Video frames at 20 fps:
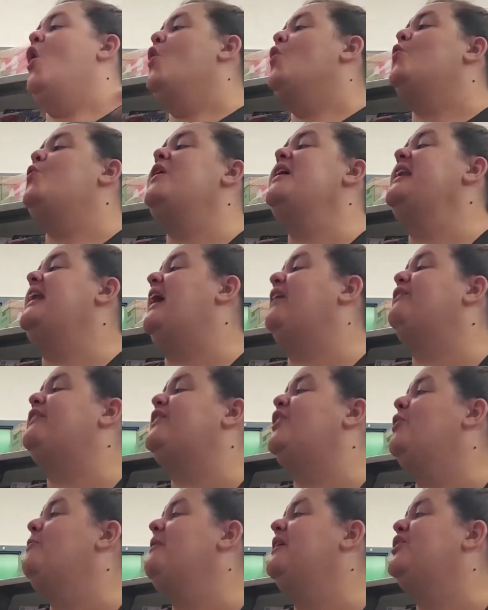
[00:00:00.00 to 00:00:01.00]
We'd have
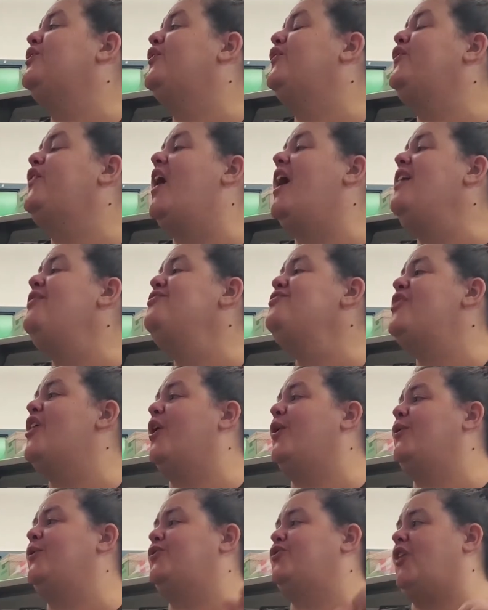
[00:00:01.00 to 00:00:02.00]
so much fun,
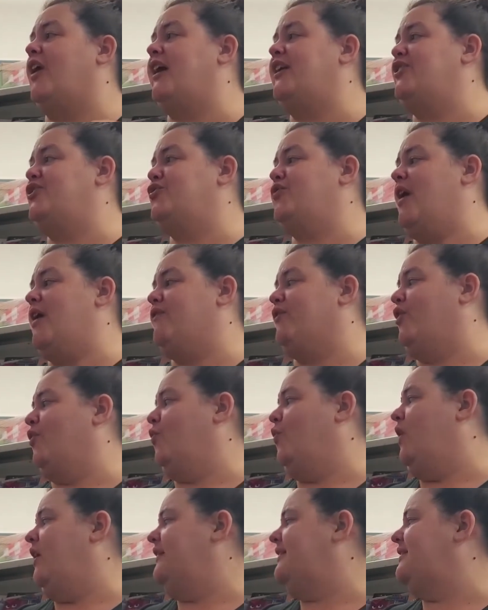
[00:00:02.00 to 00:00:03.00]
though, tried Trevor
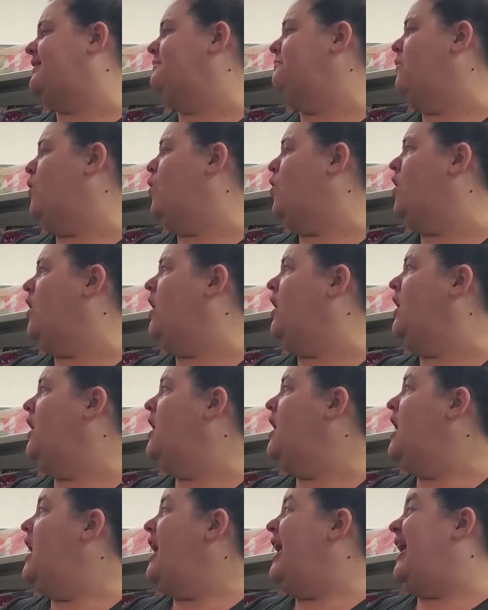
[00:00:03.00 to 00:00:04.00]
once more.
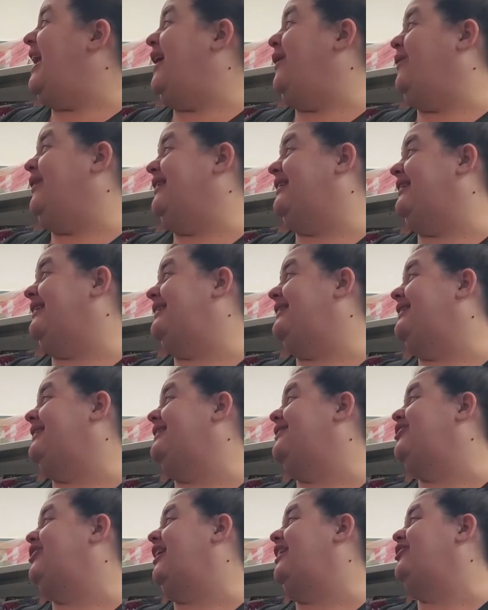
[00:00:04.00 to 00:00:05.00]
It was a
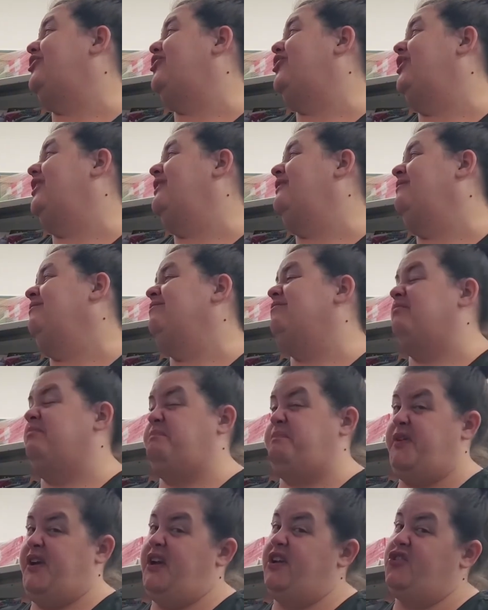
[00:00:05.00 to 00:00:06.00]
suggestion
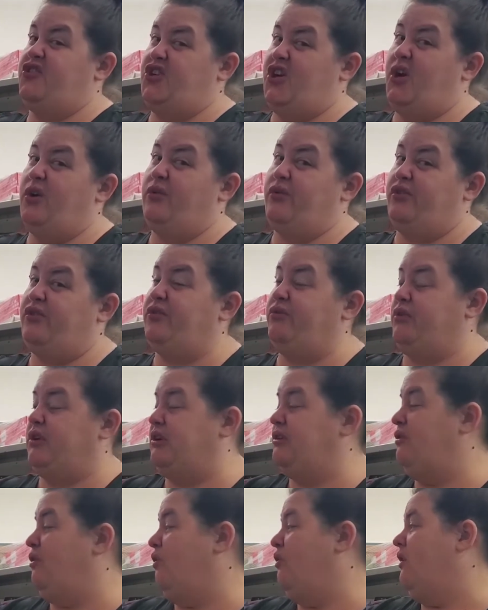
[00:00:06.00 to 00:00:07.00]
Pig chose to
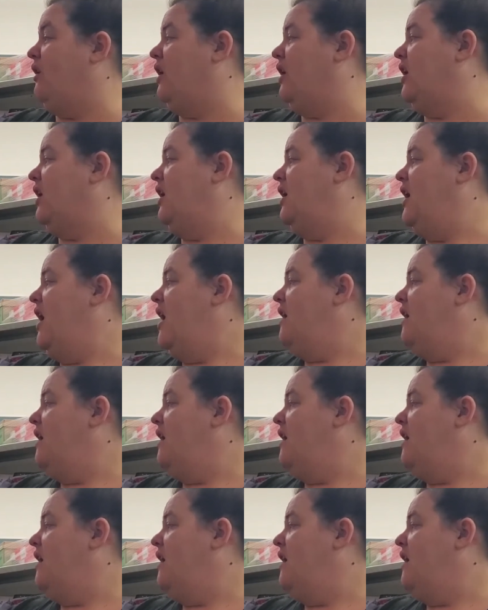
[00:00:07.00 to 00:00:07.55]
ignore.